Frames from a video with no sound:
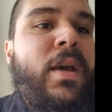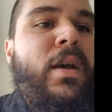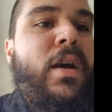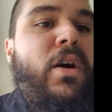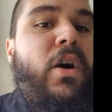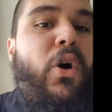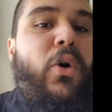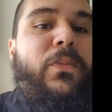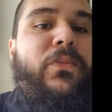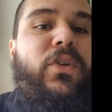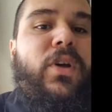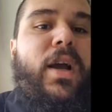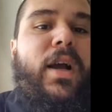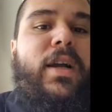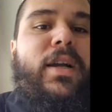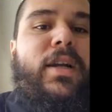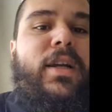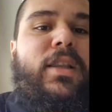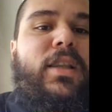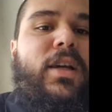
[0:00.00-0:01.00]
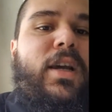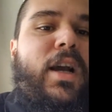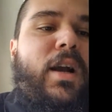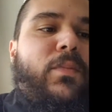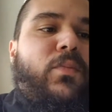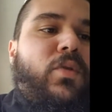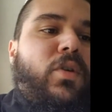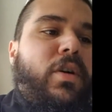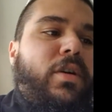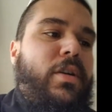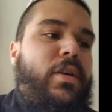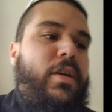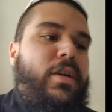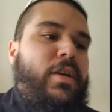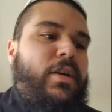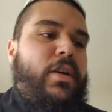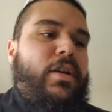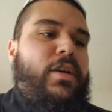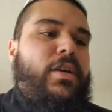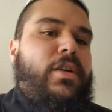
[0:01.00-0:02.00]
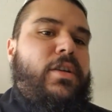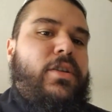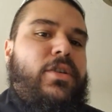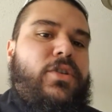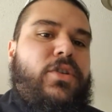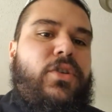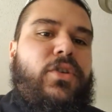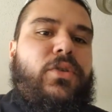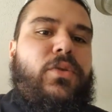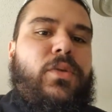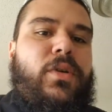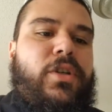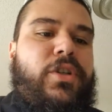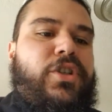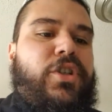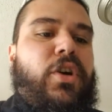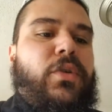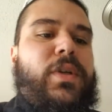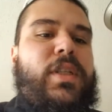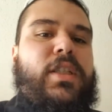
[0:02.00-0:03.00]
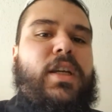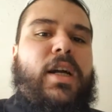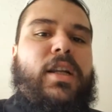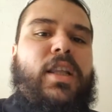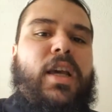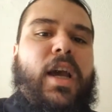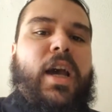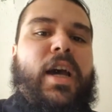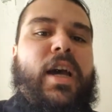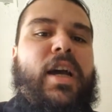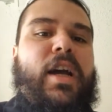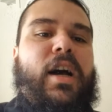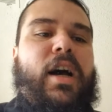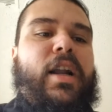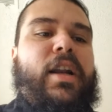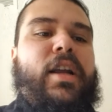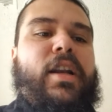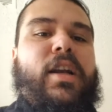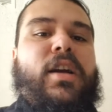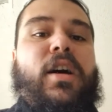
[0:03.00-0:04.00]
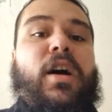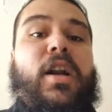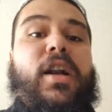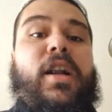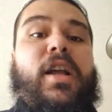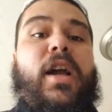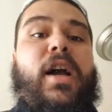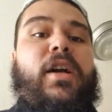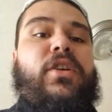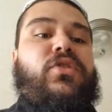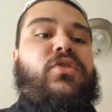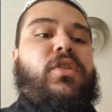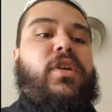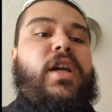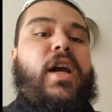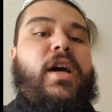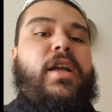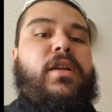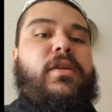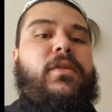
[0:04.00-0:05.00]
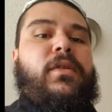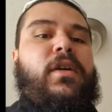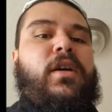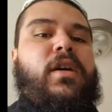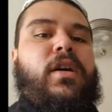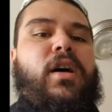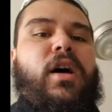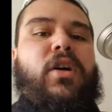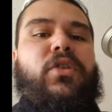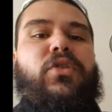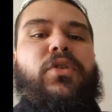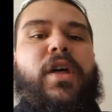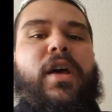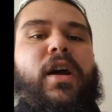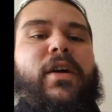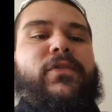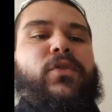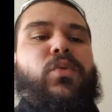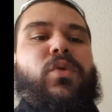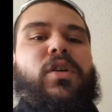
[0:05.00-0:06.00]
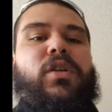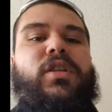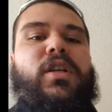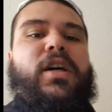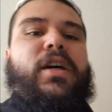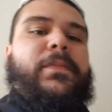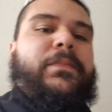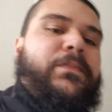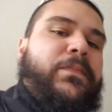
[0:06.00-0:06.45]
Hopefully I can get the camera to show inside the egg. I didn't cut any extra yet. I'll do that after work today.